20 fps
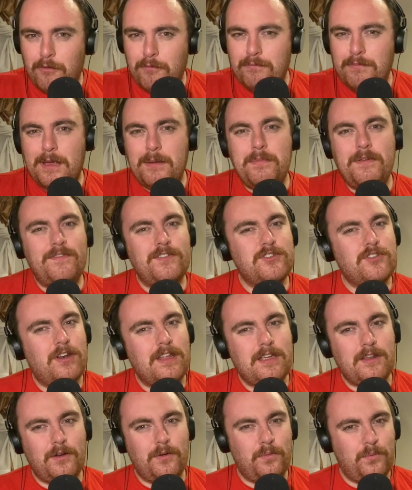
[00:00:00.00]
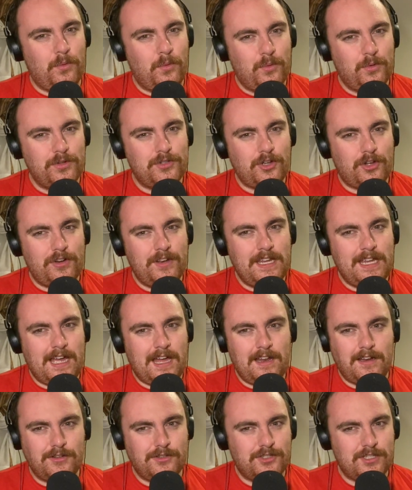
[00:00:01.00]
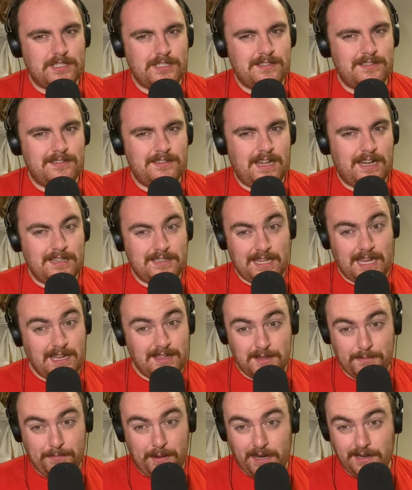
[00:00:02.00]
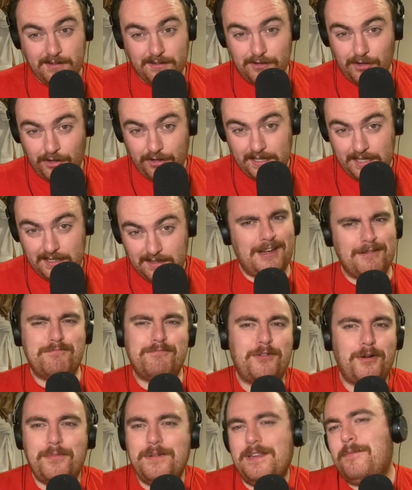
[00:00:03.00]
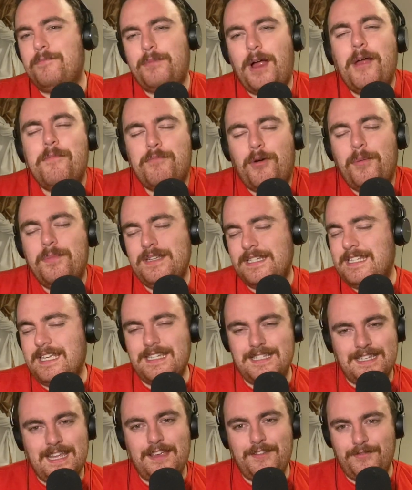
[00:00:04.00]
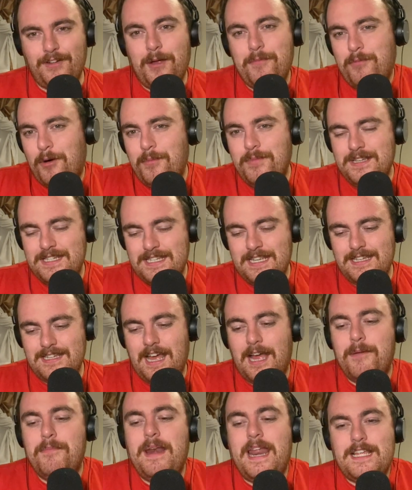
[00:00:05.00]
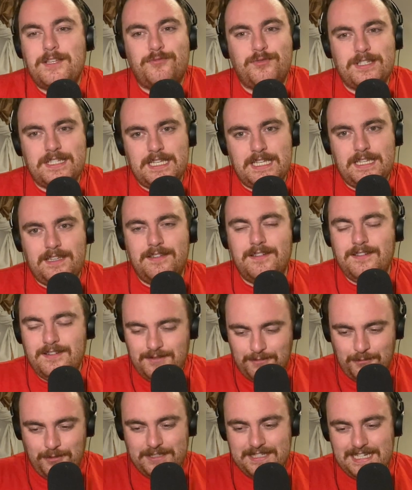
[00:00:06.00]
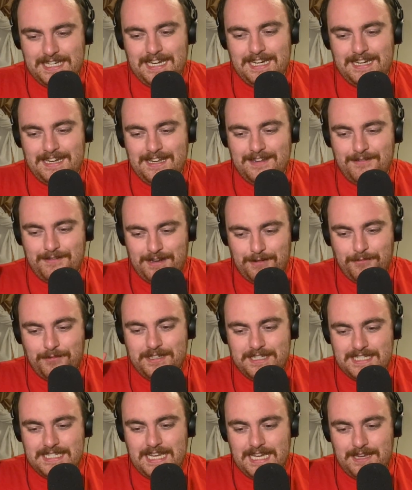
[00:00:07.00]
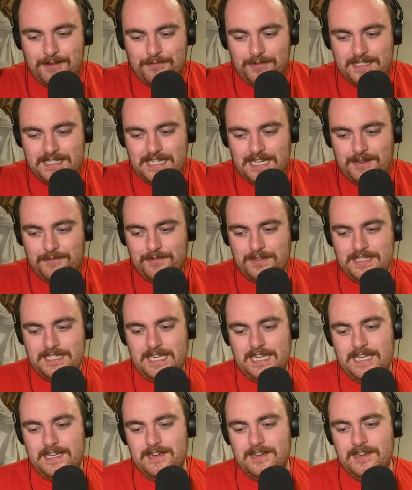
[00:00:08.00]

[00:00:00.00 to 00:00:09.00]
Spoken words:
Maybe if it's got like an award on it, I'll take the punt on it. Probably, but I probably stay safe. I'm less risky. We'll say it.